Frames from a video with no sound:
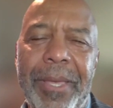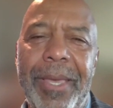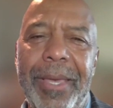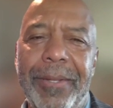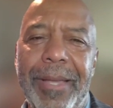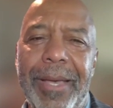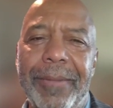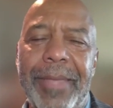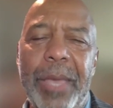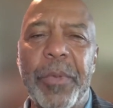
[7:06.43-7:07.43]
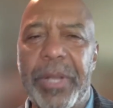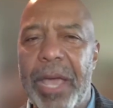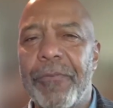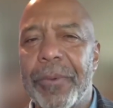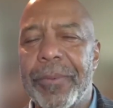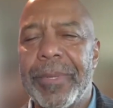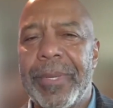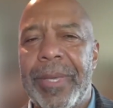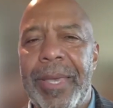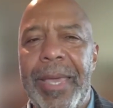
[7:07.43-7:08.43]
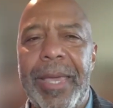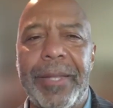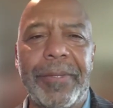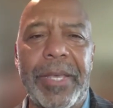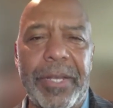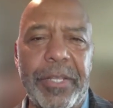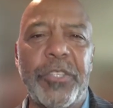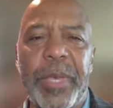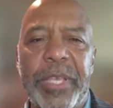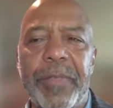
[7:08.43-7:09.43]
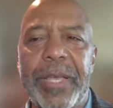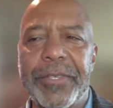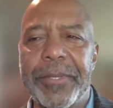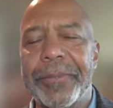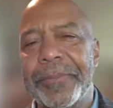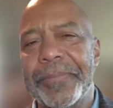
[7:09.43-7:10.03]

in uh, Cape Canaveral in Kennedy Space Flight Center.